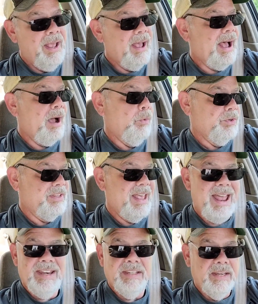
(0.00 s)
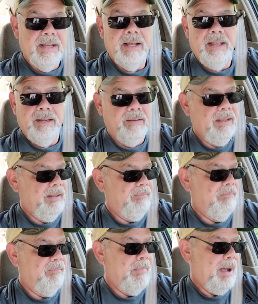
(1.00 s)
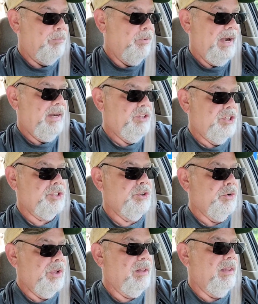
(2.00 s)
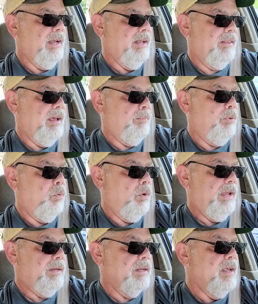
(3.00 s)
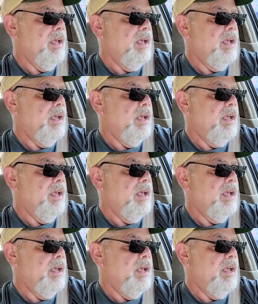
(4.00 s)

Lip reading: I was that done, and my brain had just turned to clay at that point.